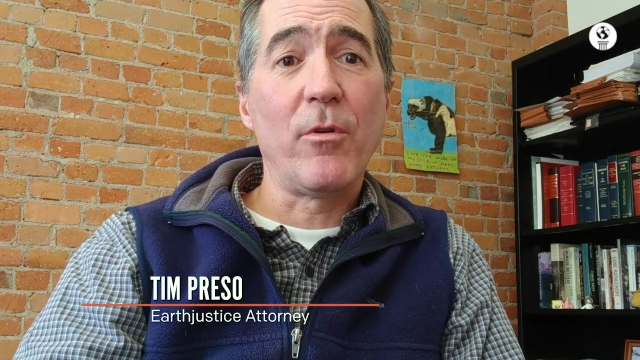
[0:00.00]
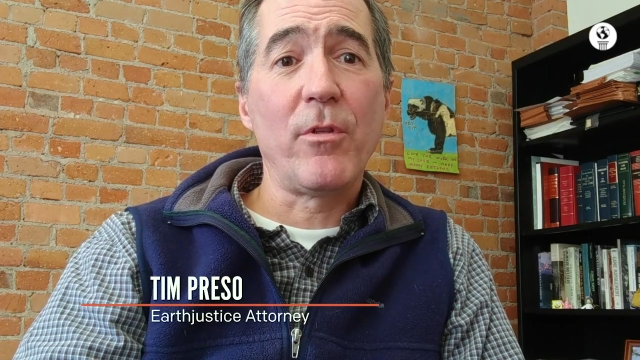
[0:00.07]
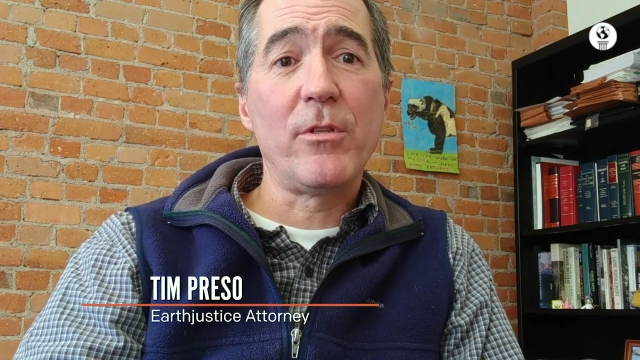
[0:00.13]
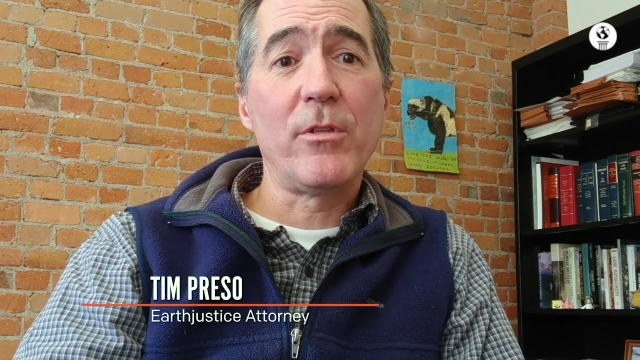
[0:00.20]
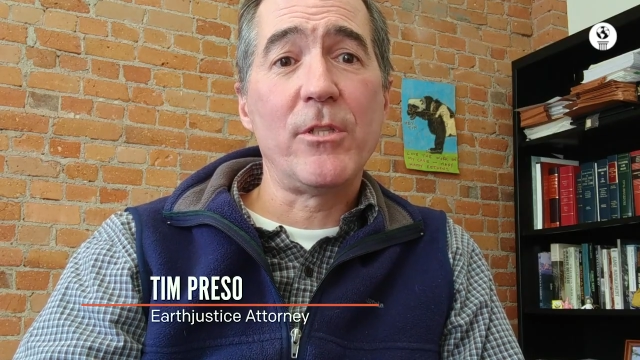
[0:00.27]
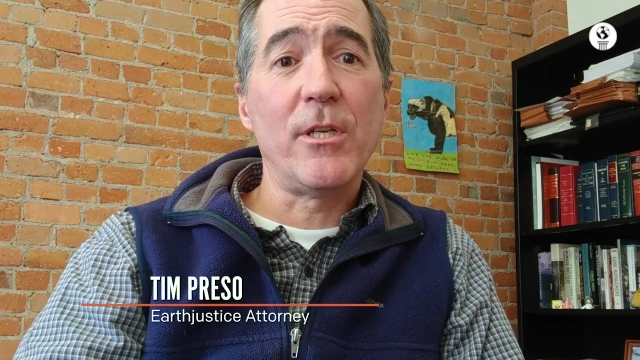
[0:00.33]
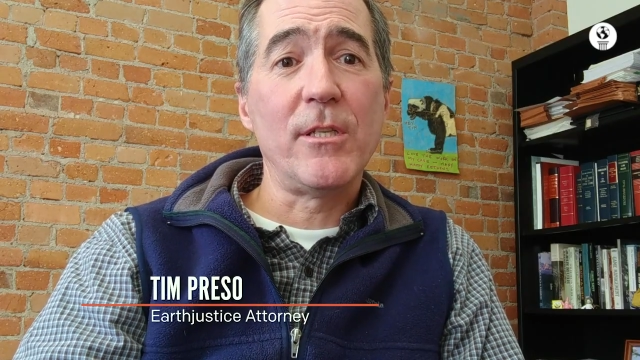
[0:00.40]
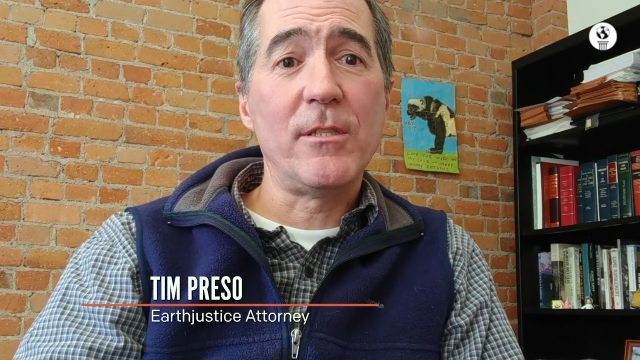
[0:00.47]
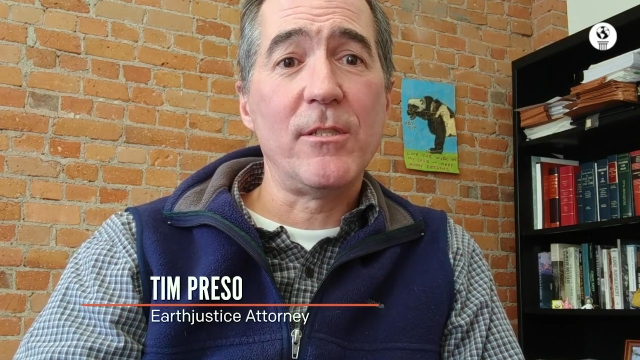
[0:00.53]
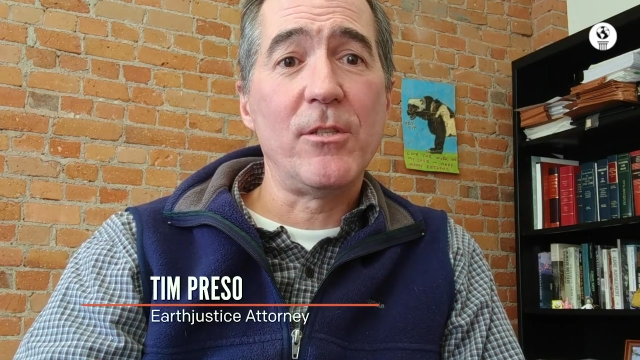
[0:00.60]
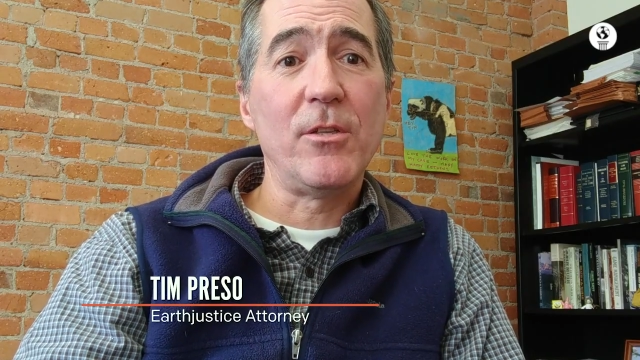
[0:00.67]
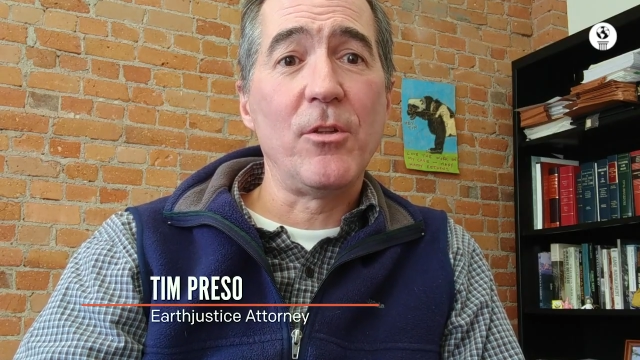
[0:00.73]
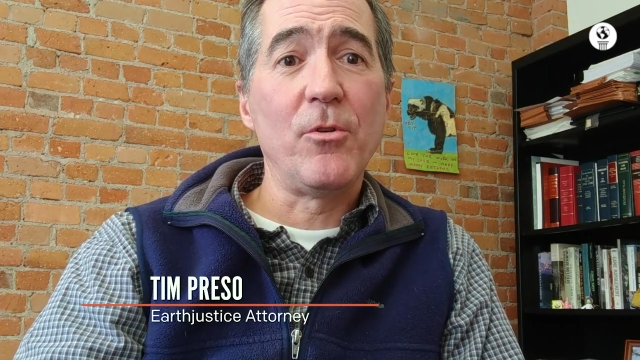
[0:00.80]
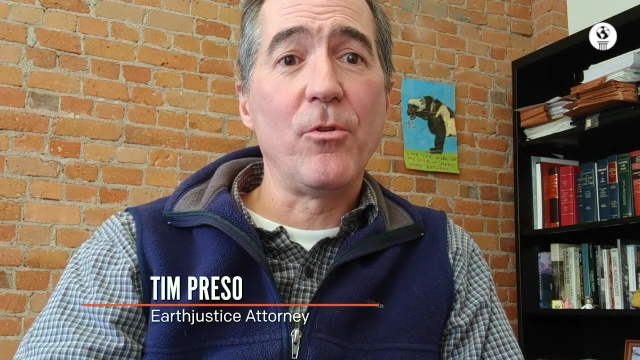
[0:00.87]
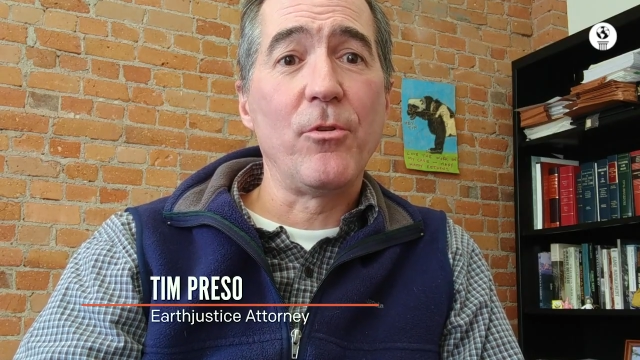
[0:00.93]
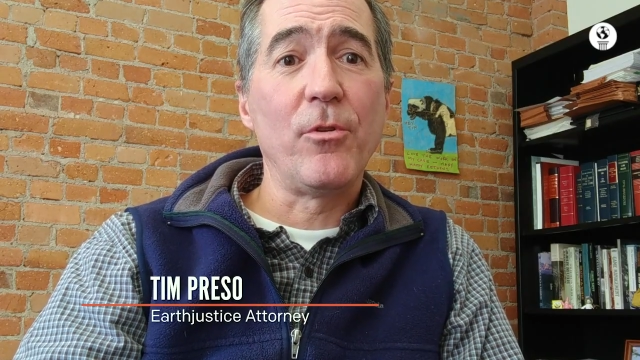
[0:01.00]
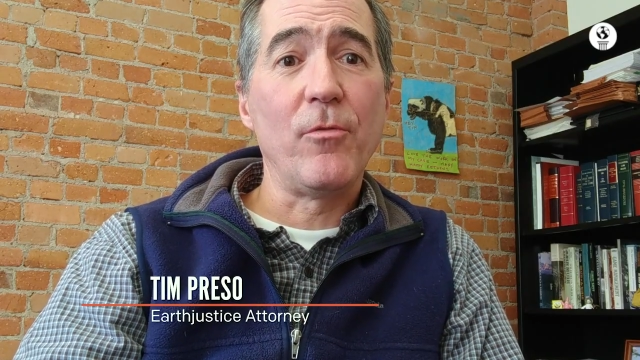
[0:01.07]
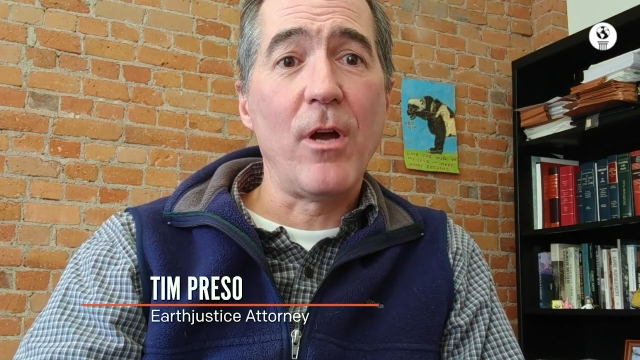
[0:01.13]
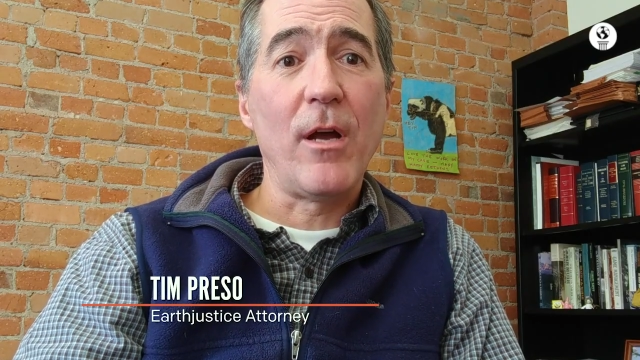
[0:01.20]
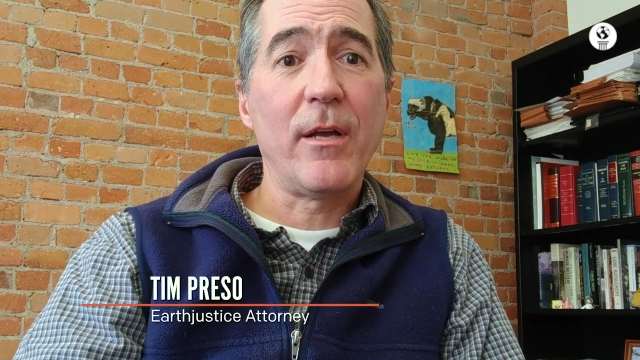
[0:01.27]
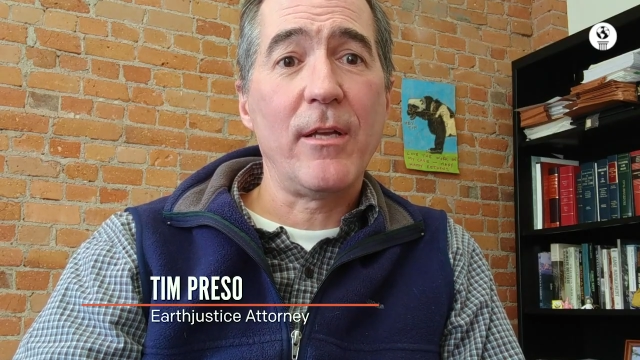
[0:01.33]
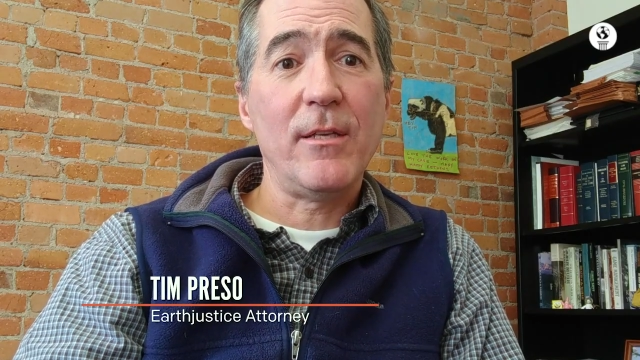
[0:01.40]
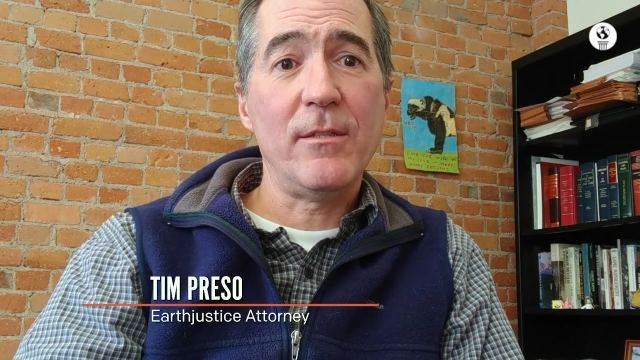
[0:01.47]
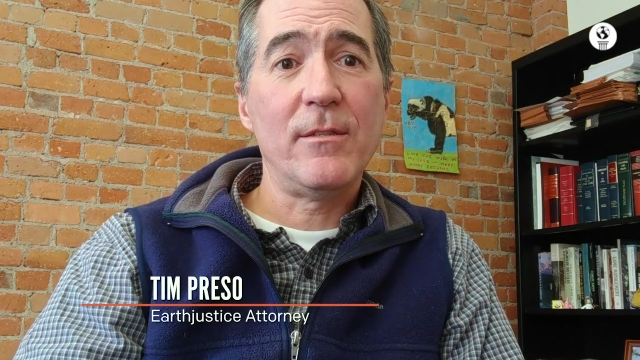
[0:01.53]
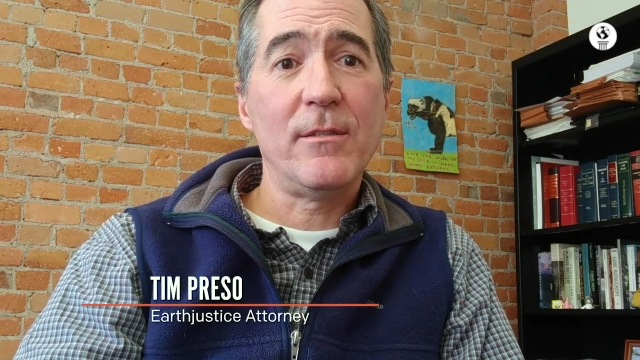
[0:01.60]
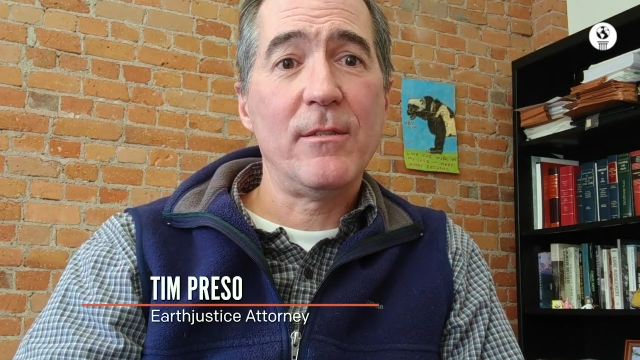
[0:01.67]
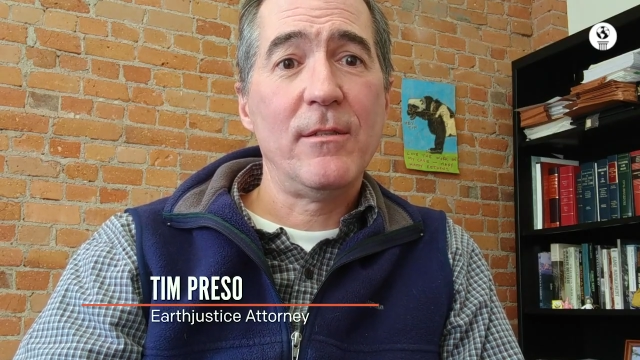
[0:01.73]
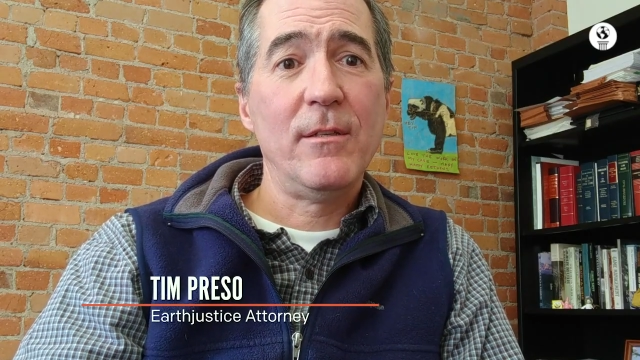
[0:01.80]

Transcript: Earth Justice in the Northern Rockies.